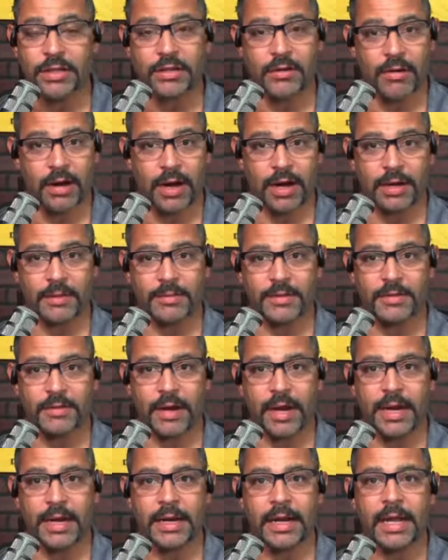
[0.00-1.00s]
crimes,
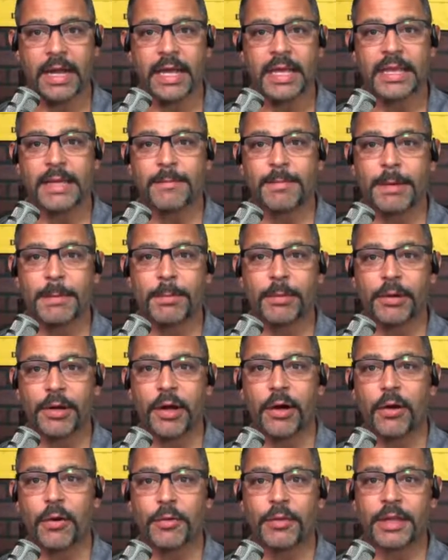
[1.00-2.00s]
right, then people
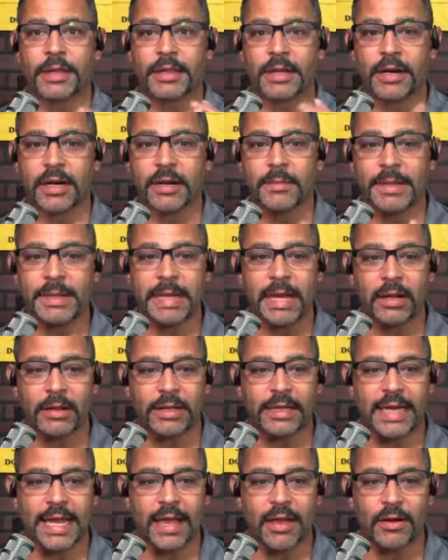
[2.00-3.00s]
know that they're going to be held
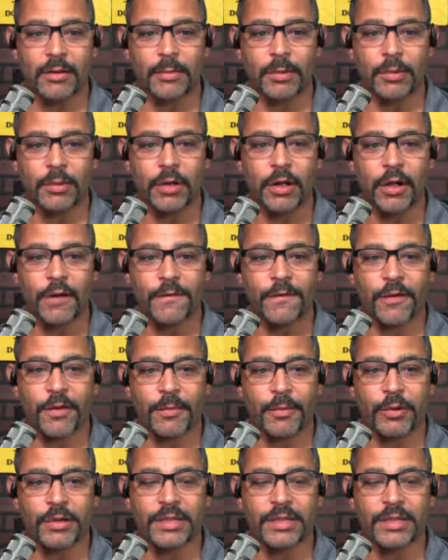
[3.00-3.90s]
accountable for the more